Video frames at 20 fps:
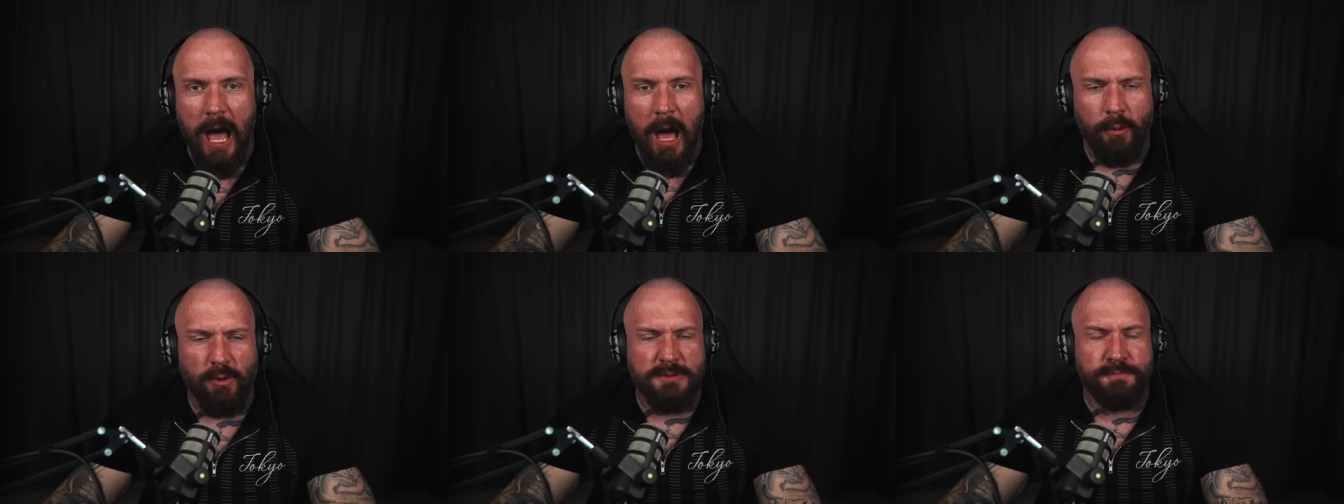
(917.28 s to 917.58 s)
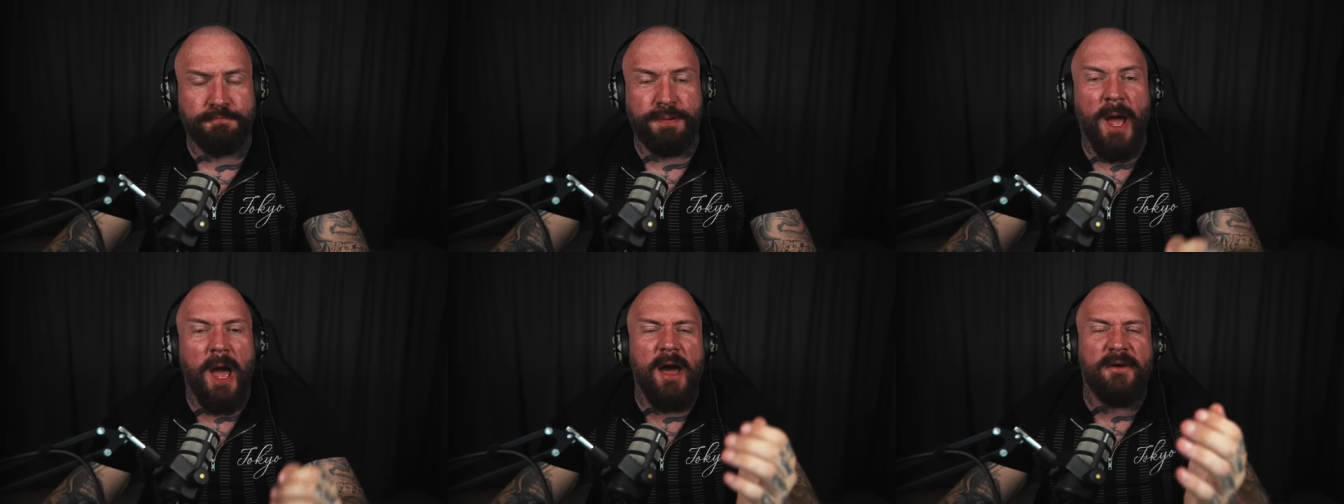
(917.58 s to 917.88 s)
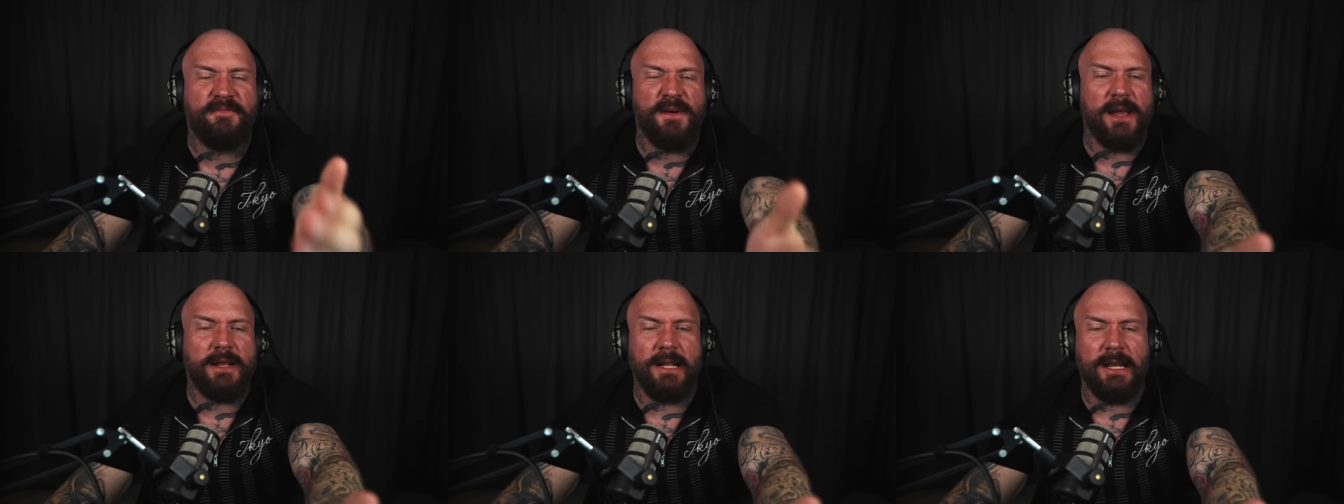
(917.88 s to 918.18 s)
I was
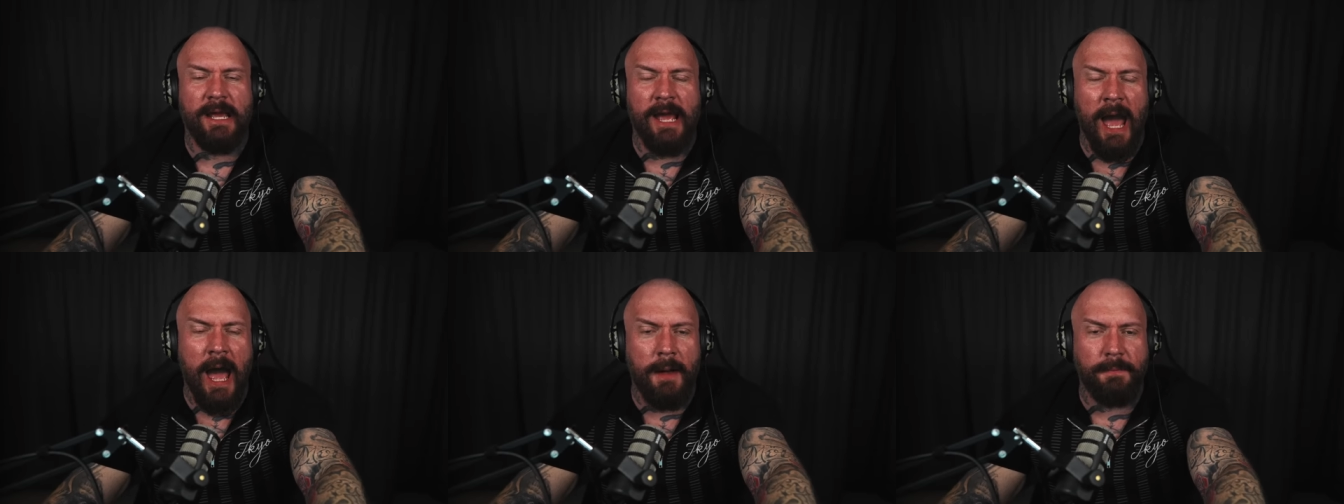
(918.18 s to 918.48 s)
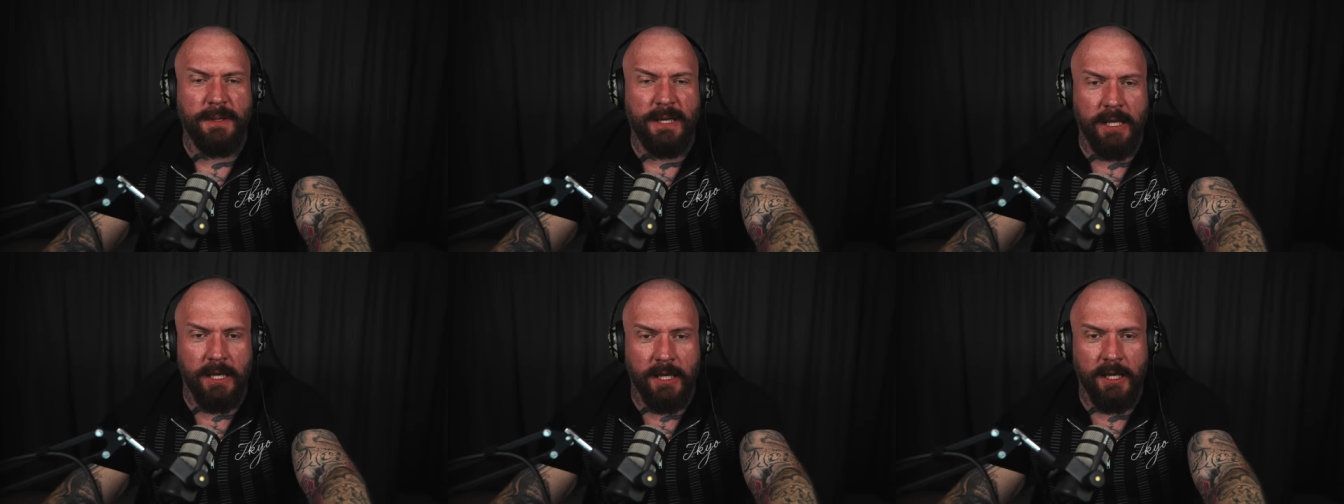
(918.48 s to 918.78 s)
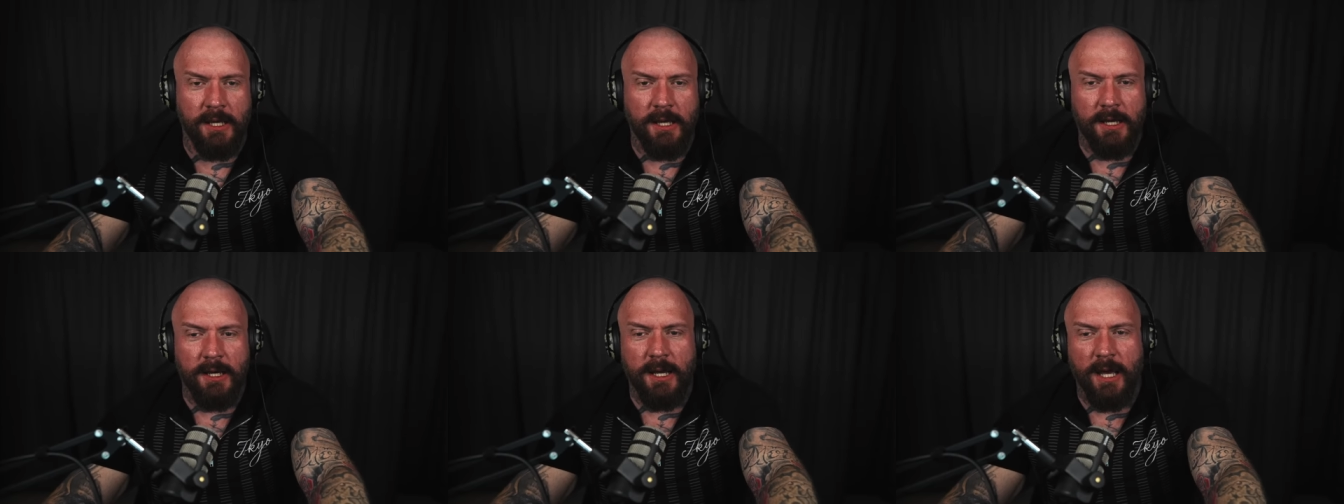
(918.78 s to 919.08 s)
perfectly
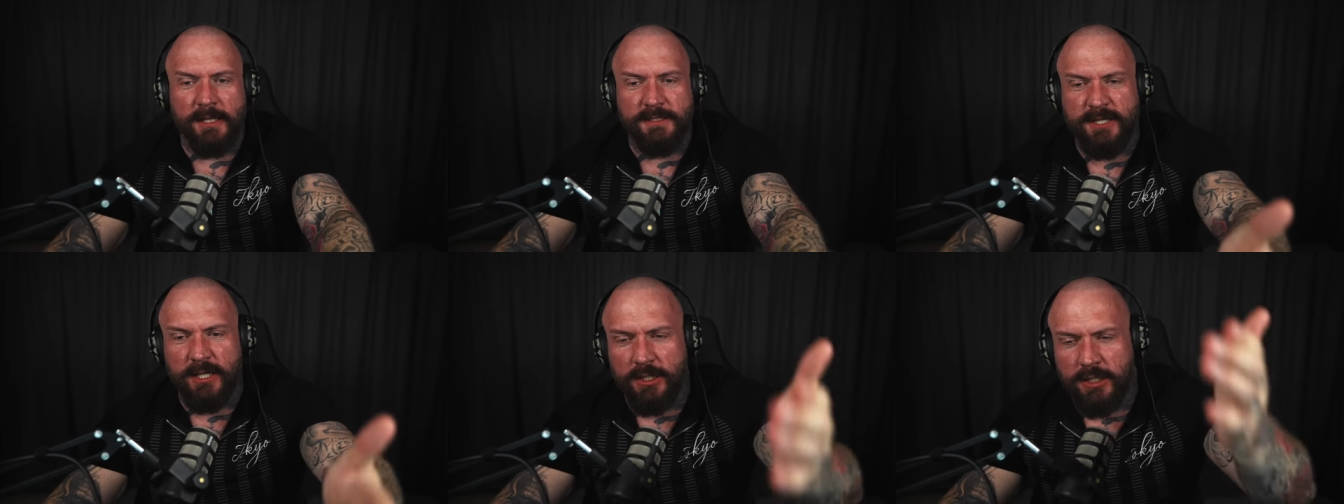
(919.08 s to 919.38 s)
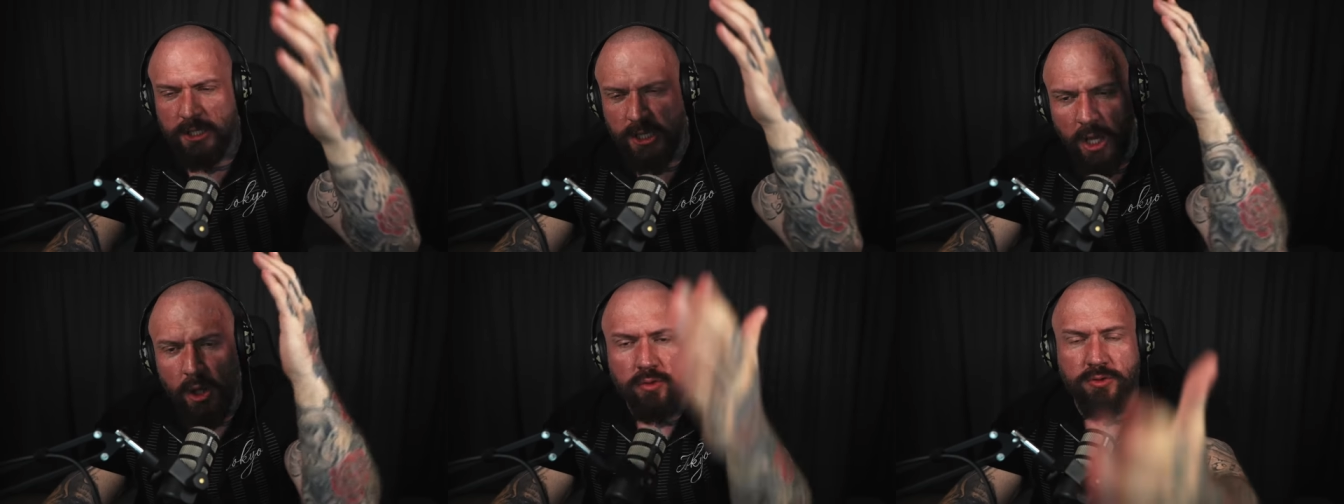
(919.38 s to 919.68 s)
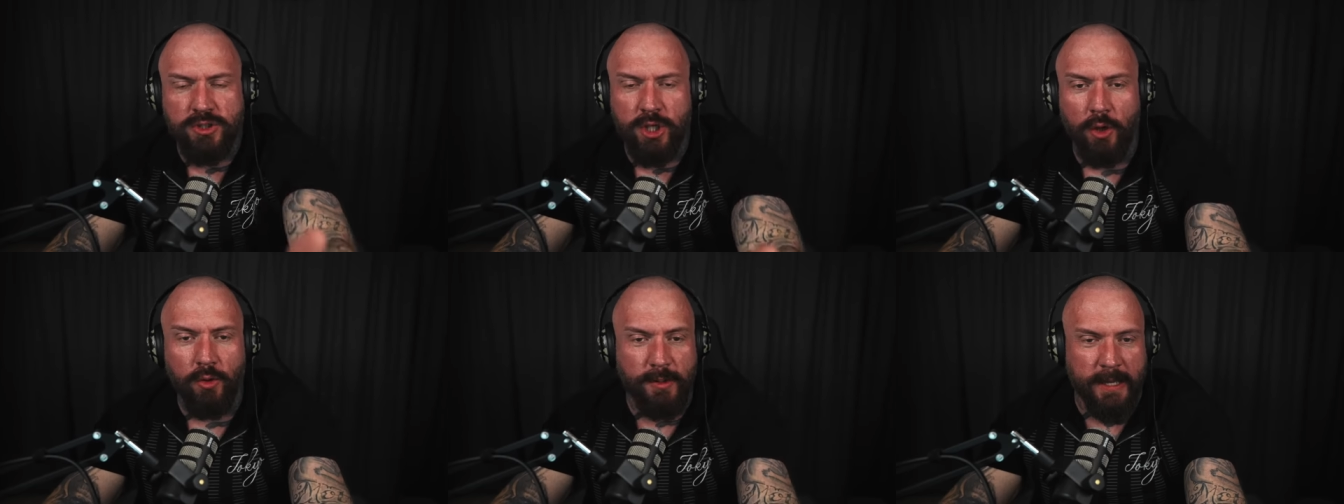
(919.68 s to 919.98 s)
happy until you
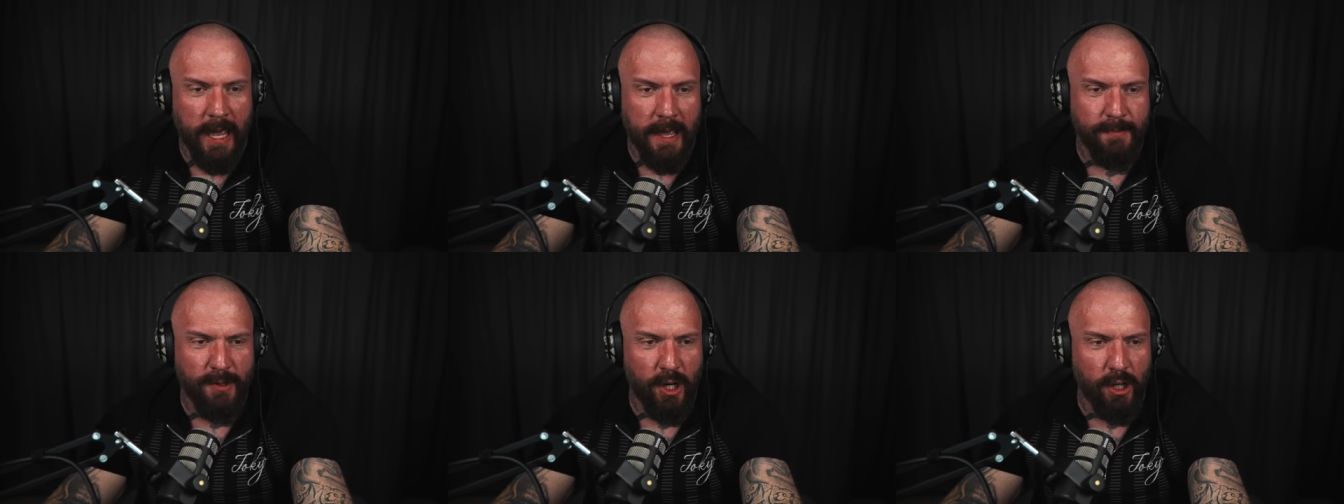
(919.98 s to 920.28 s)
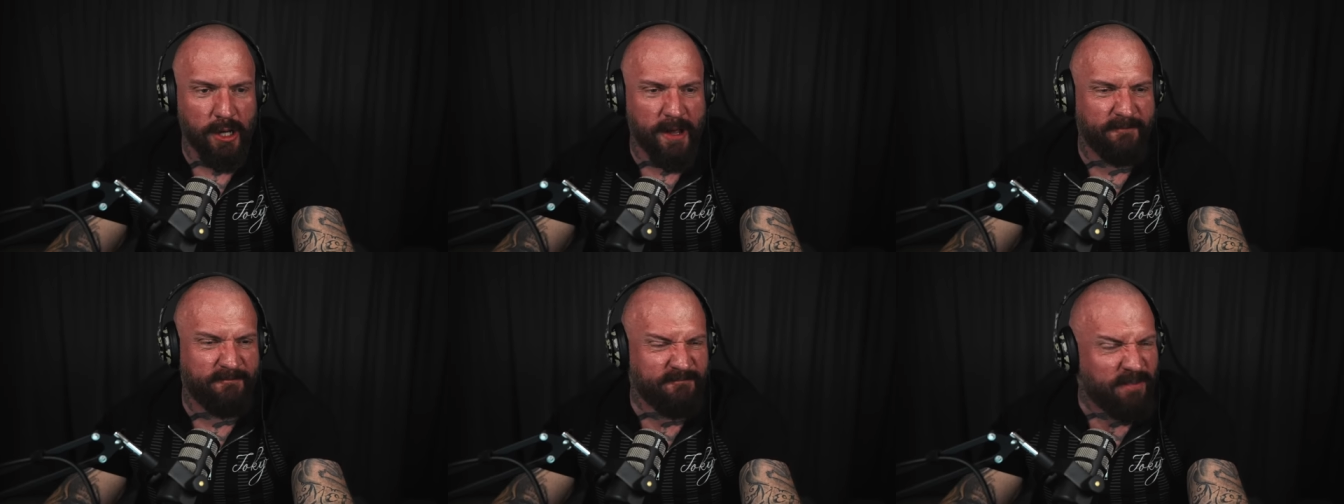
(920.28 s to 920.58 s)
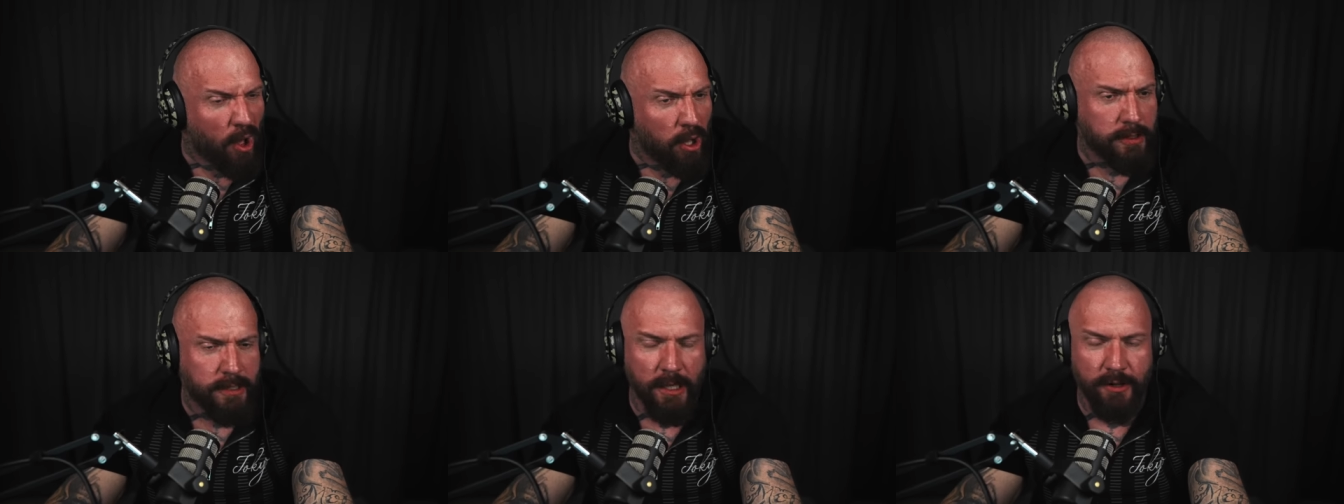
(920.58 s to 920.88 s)
two came along and
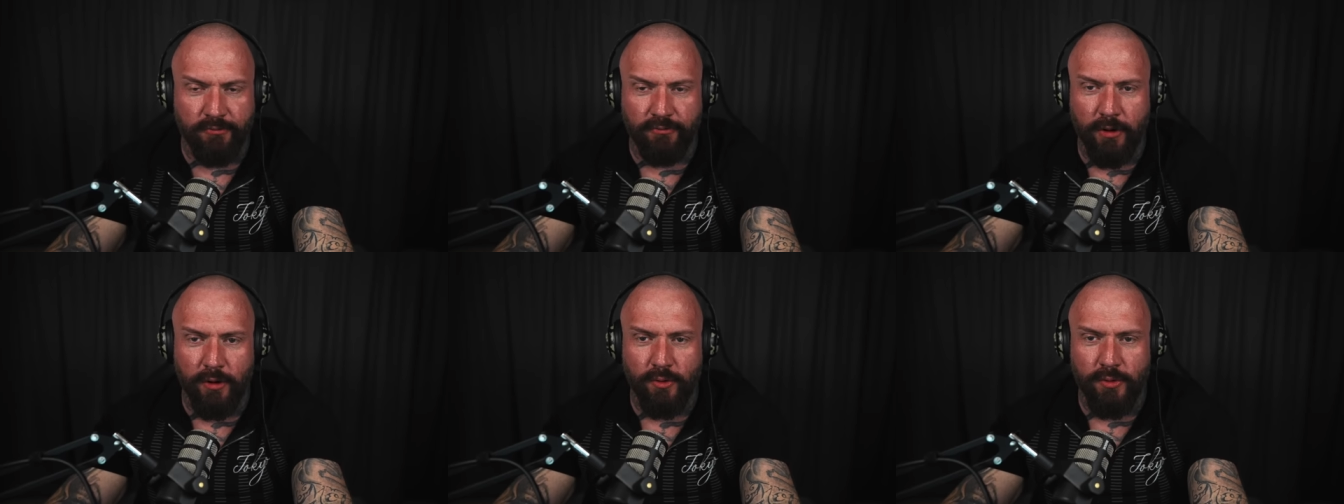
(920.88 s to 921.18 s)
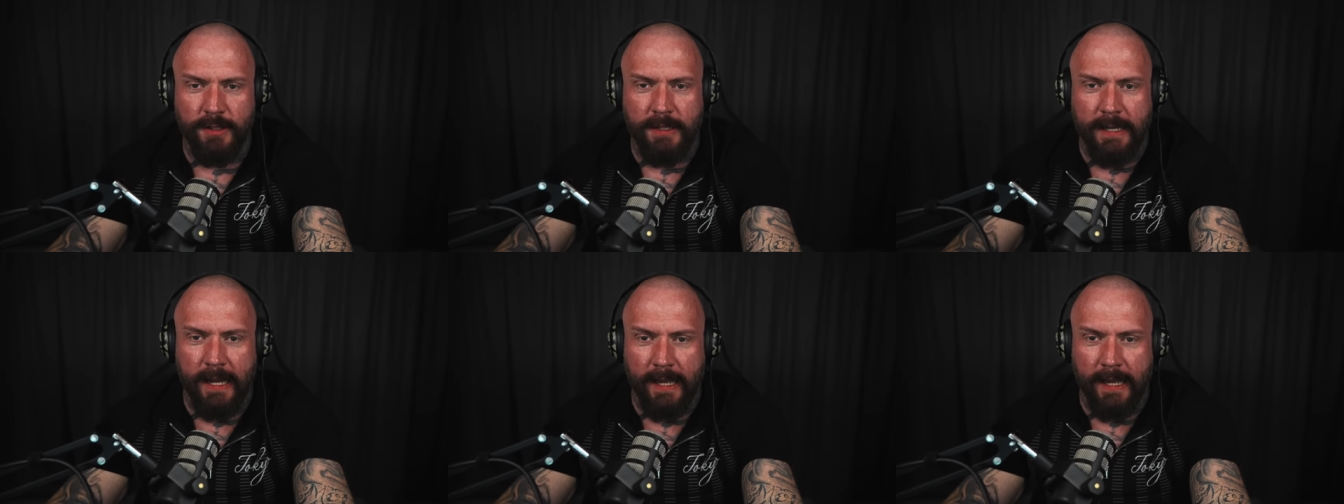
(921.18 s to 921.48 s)
fucking ruined